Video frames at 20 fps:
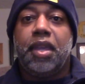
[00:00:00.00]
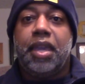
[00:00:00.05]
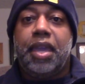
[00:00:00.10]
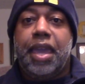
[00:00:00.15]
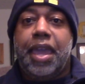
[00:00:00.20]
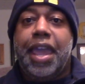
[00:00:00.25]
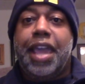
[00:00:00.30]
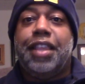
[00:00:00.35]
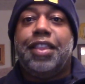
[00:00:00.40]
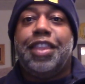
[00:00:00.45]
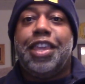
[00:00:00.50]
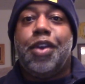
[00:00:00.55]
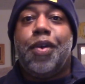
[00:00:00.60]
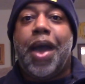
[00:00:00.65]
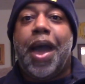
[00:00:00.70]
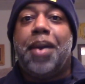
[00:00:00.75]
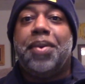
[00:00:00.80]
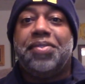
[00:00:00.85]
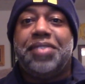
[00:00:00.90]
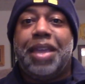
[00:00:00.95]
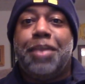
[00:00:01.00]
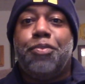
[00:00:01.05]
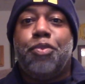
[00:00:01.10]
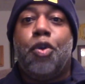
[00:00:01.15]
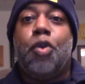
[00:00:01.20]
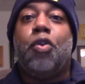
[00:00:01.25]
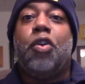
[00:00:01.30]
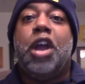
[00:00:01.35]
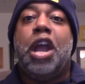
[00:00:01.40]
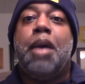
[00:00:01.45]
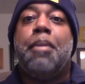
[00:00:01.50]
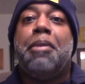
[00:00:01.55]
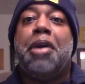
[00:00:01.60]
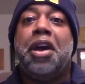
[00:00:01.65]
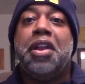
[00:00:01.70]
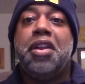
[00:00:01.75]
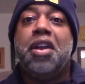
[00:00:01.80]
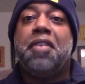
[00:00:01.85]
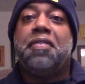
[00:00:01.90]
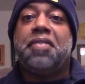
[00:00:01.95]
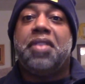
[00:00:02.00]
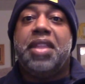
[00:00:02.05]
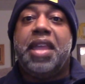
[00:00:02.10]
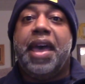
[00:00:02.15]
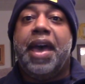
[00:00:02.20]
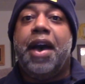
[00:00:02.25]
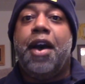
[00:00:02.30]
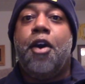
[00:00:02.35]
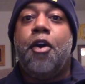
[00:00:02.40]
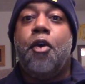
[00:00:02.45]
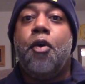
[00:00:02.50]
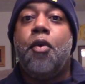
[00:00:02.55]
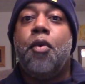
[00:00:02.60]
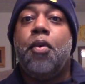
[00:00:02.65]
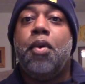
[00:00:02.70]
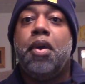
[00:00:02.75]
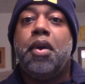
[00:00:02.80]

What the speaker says: hate the Ohio State program enough now,